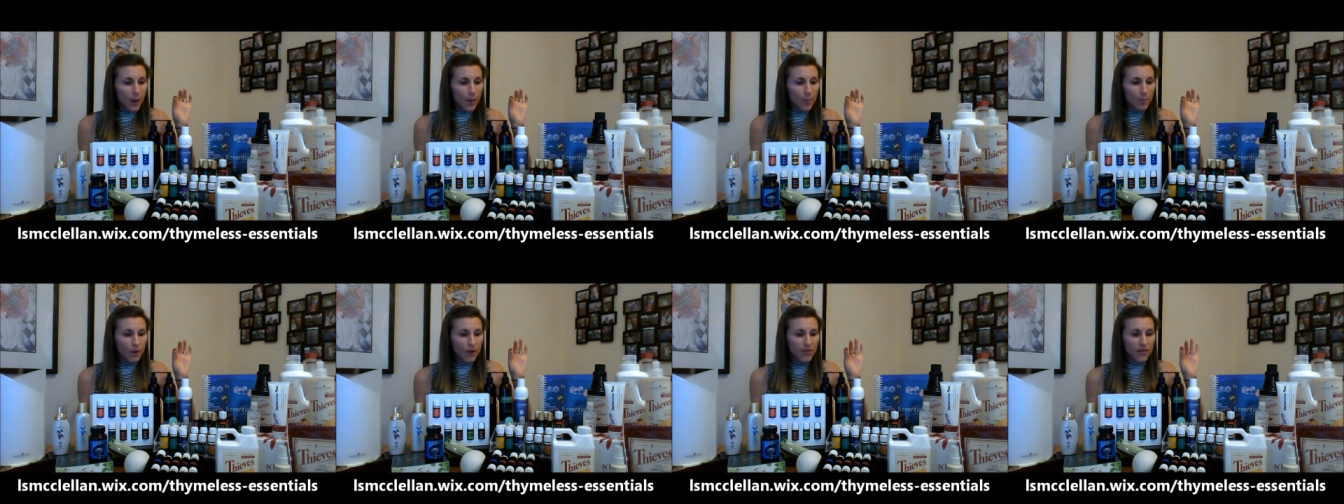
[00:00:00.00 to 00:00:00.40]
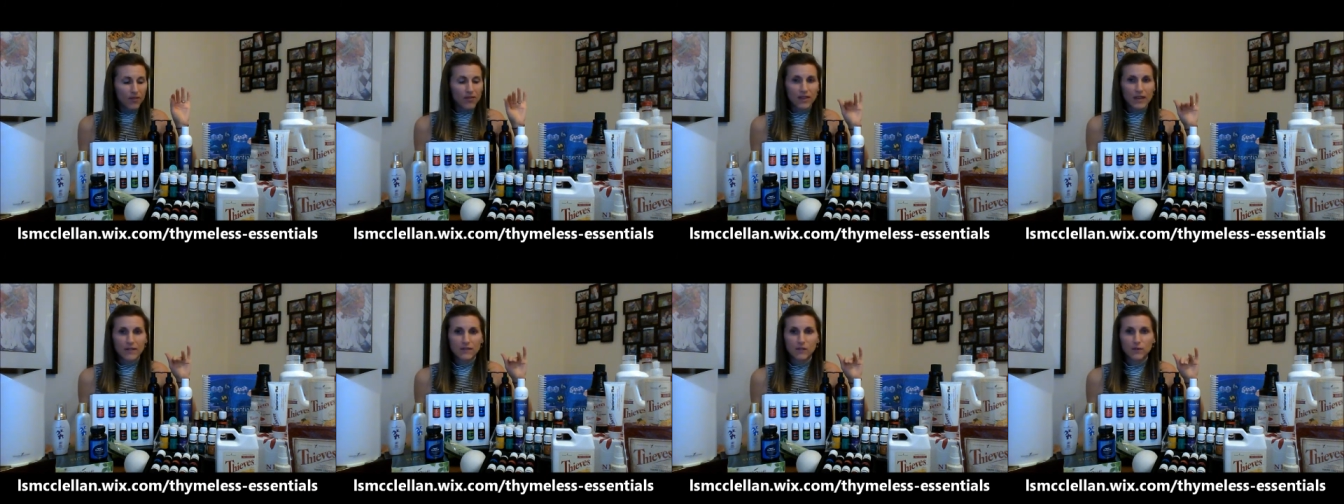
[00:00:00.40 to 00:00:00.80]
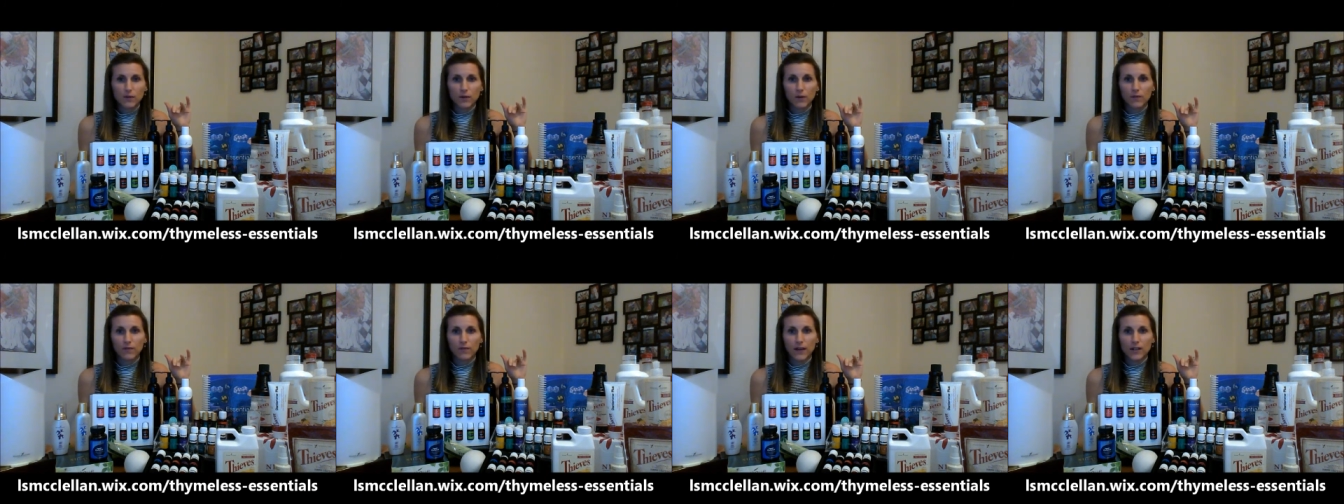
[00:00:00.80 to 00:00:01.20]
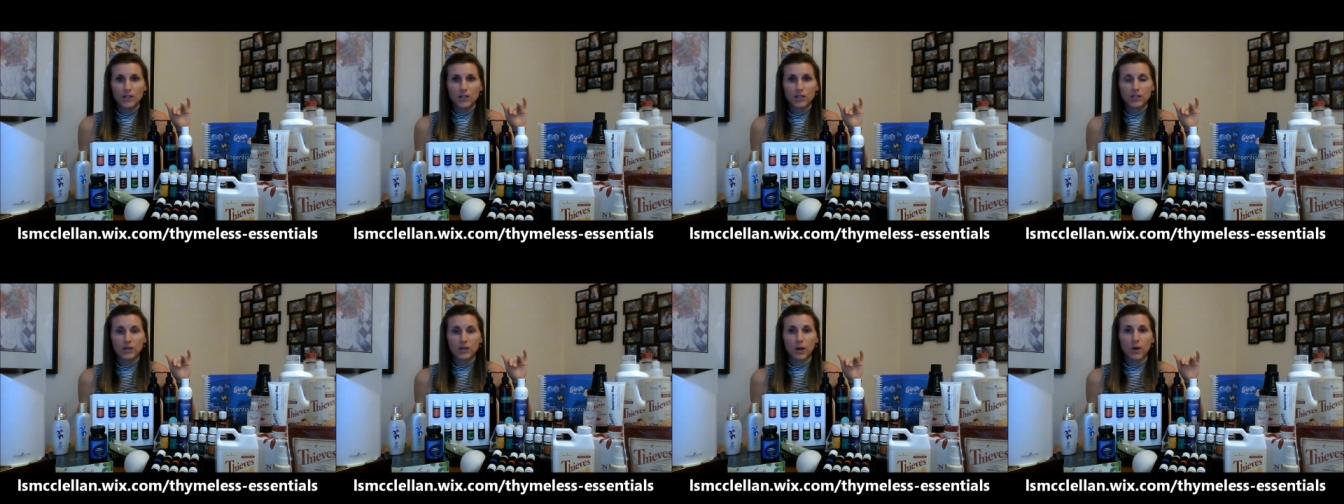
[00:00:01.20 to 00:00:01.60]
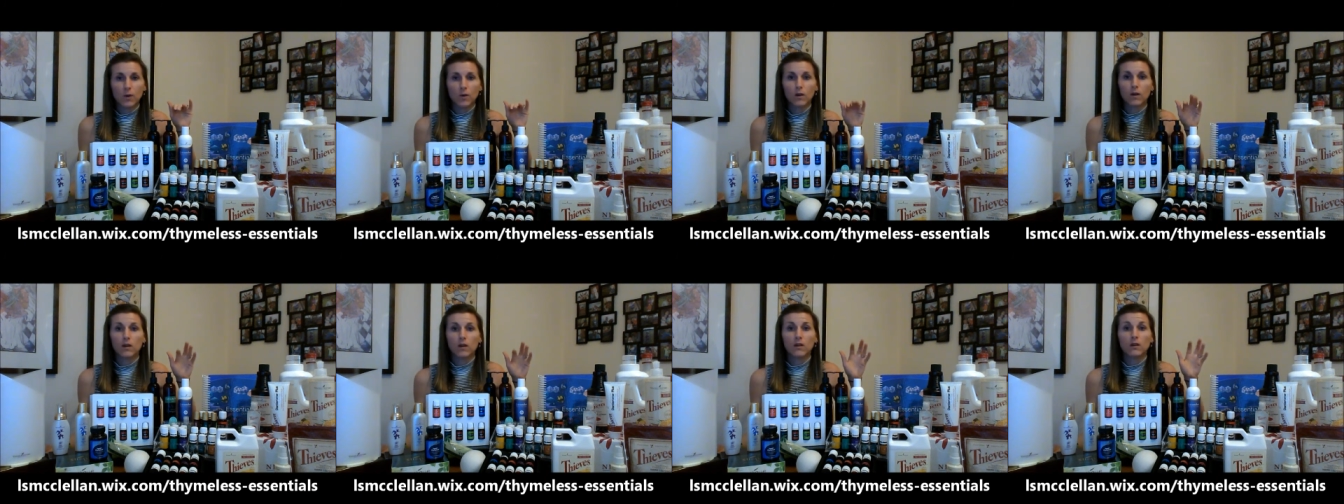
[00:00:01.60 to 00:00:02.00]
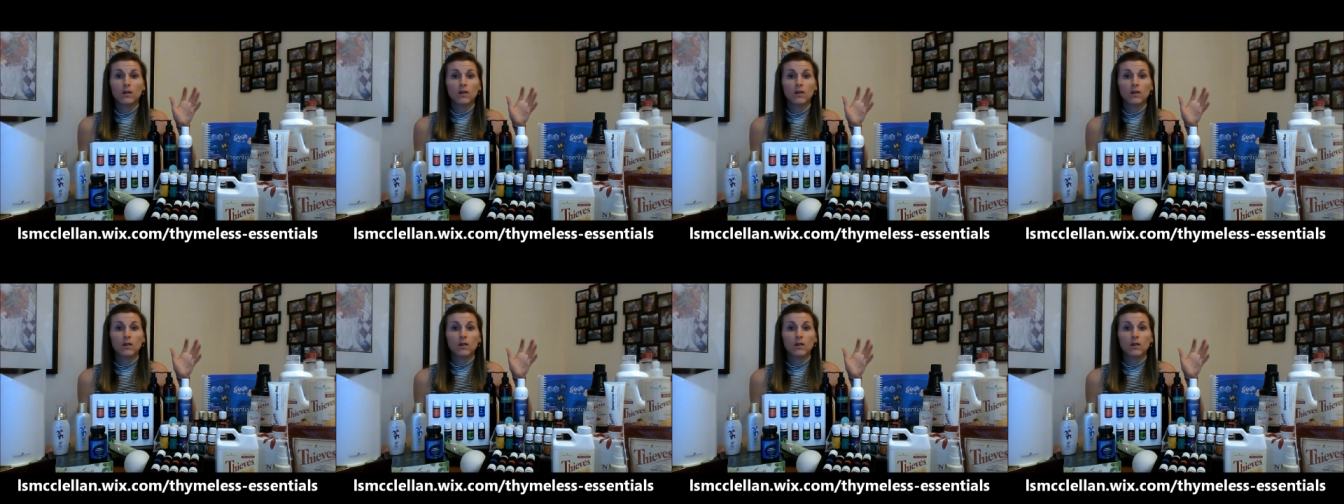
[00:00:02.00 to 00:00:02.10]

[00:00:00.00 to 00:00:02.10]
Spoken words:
But the Thieves fruit and veggie soak,